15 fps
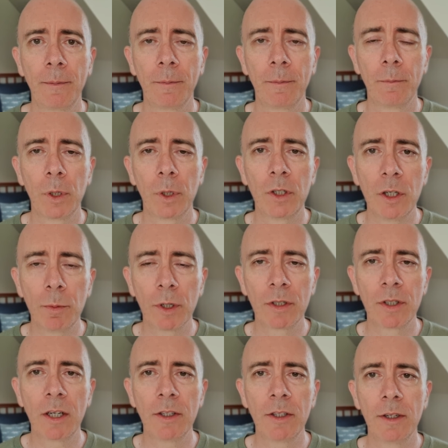But she's
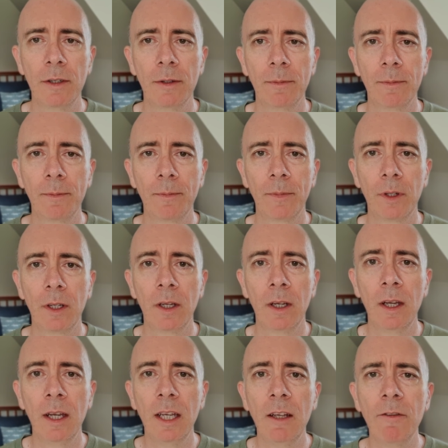persistent.
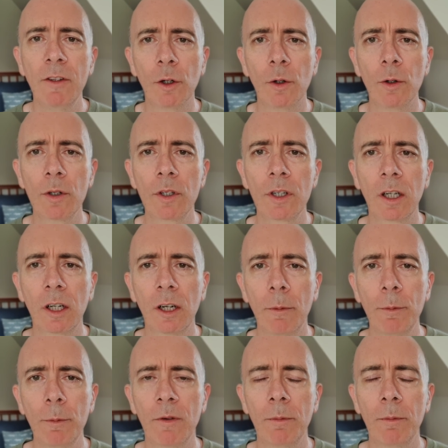Even dogs get
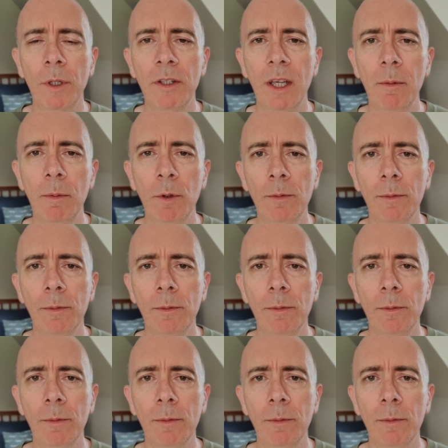crumbs from the table.